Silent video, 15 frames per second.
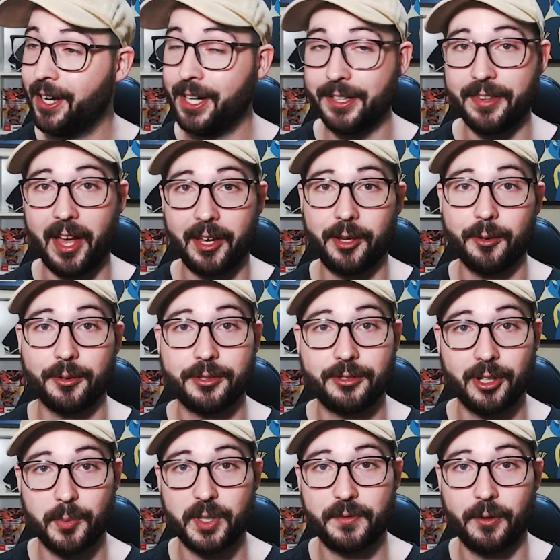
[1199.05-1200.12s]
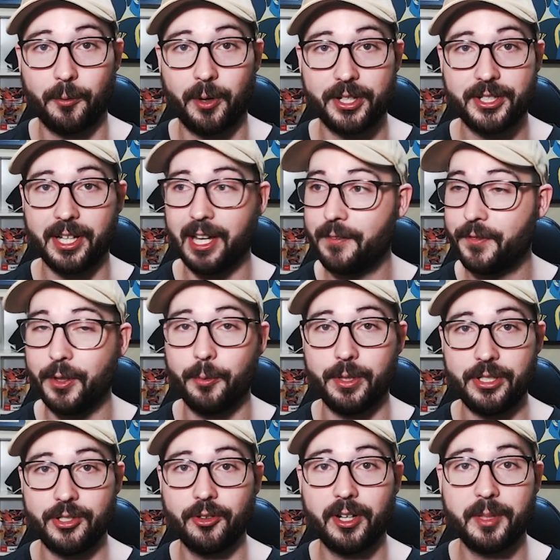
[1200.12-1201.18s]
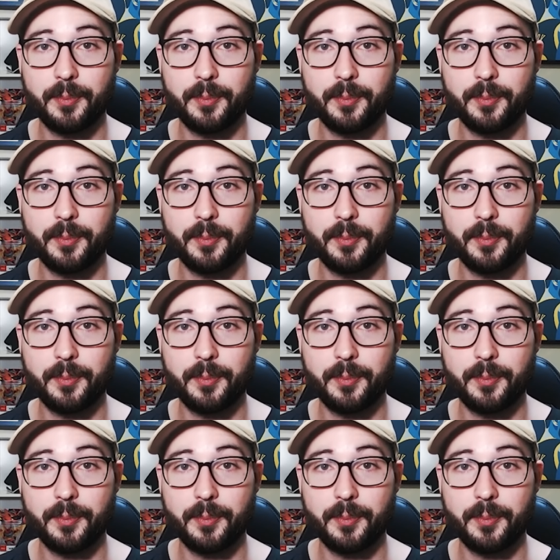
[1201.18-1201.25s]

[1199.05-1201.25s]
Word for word: Thank you all so much for watching. If you enjoyed,